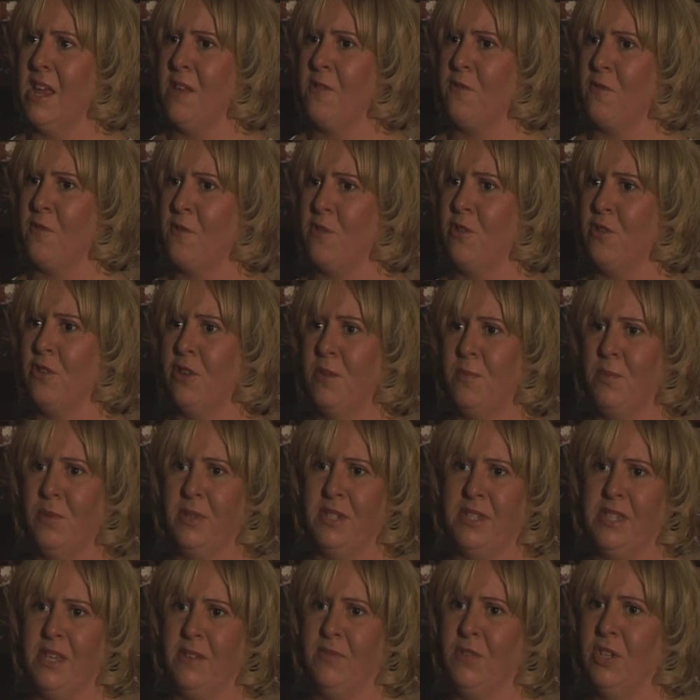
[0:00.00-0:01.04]
If you're going to put
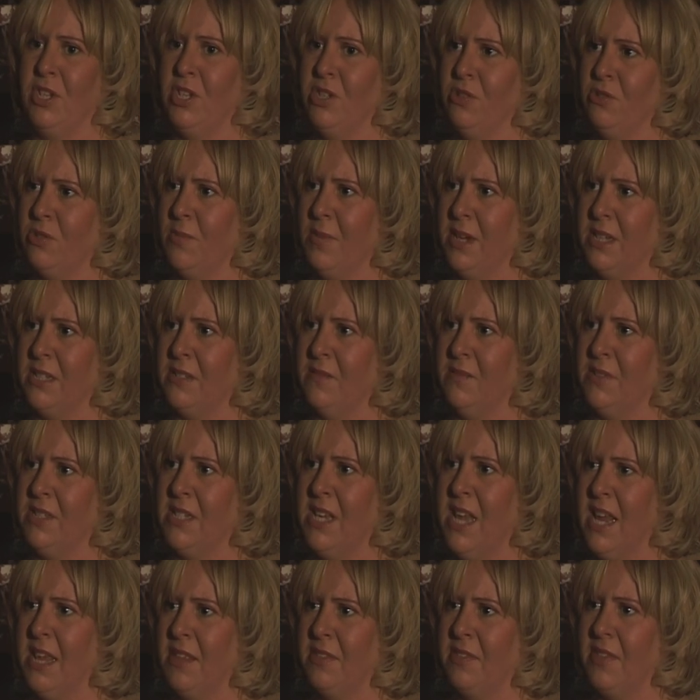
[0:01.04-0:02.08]
yourself in a huge amount of
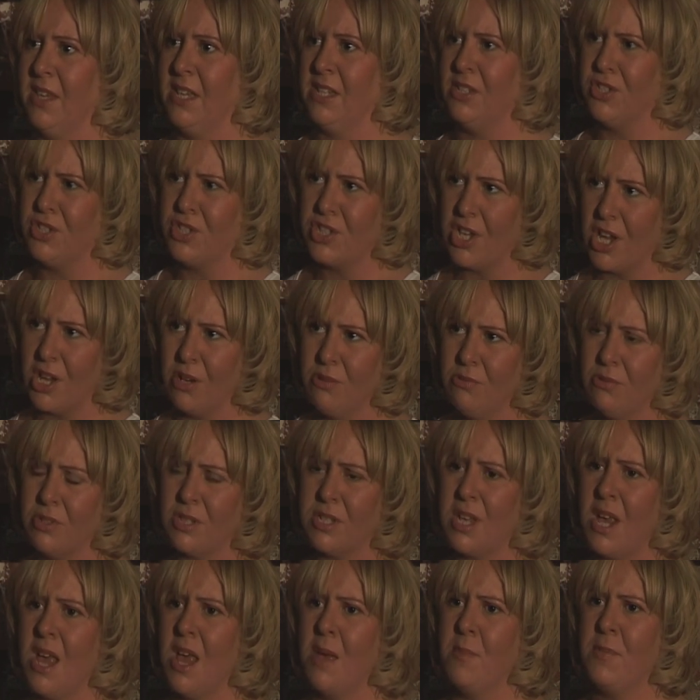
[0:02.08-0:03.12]
debt, then
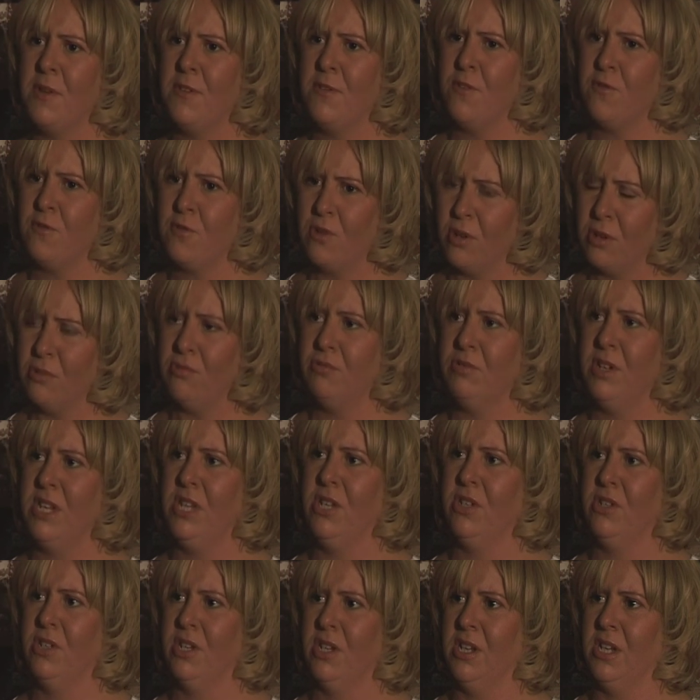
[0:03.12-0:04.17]
don't. But if you've got a
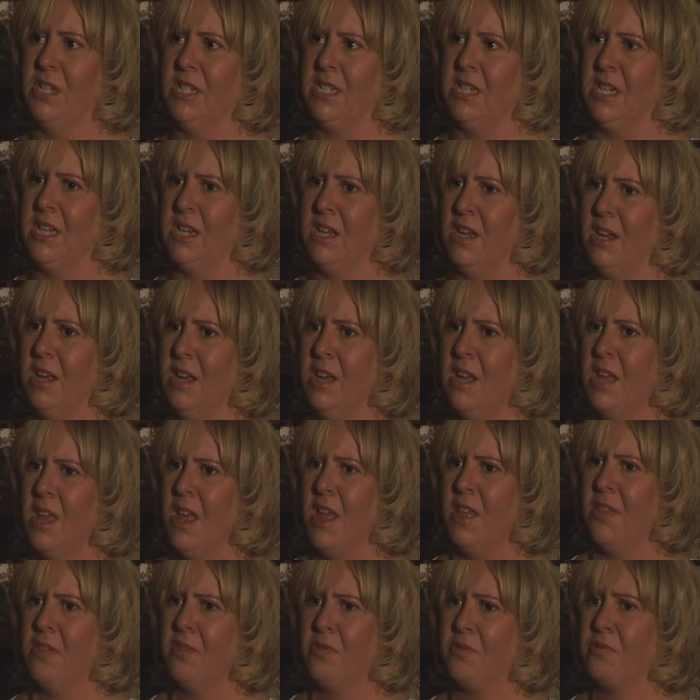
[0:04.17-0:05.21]
really good idea,
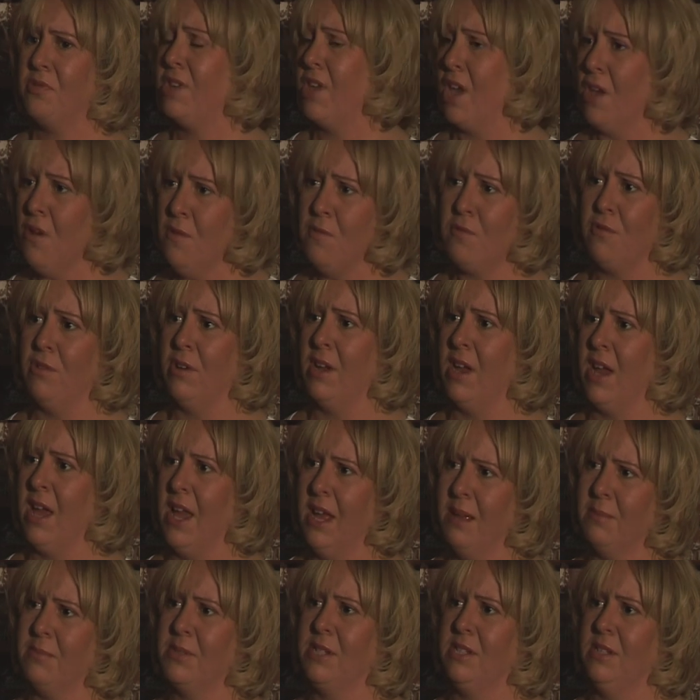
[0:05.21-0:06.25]
go for it.
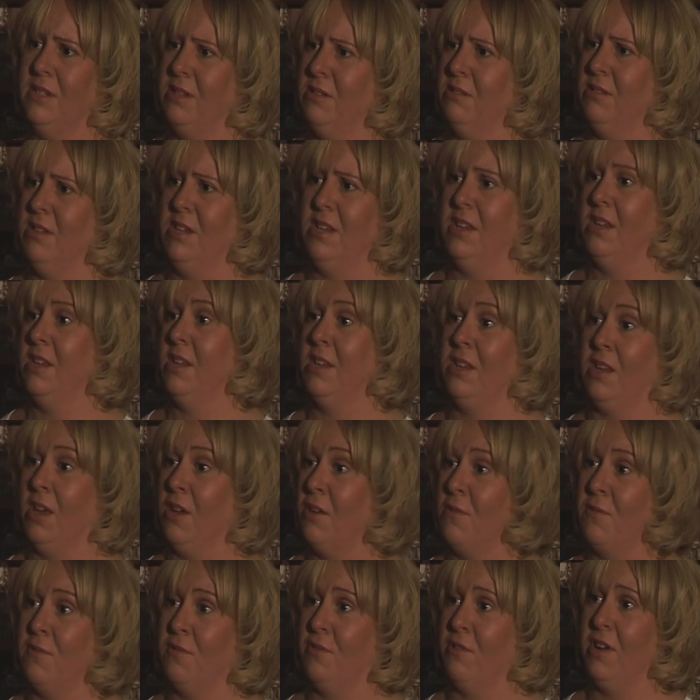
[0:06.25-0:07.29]
Absolutely
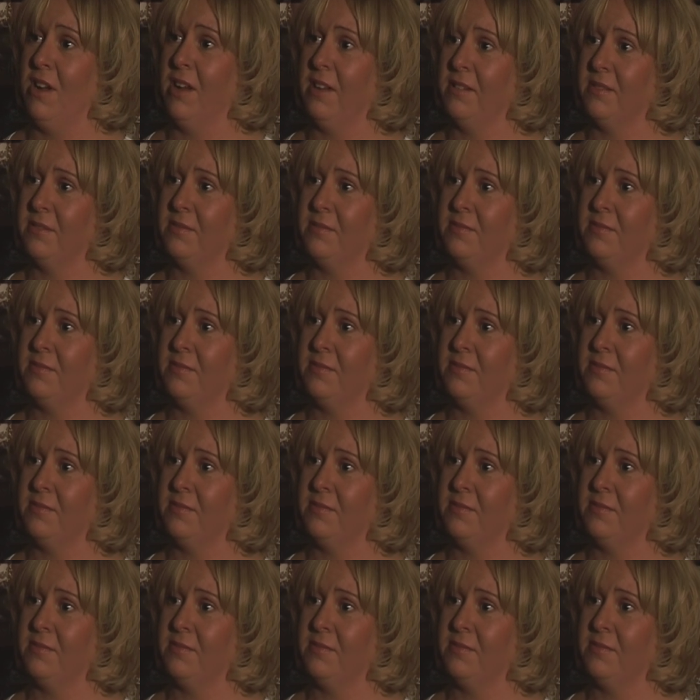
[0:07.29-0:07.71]
go for it.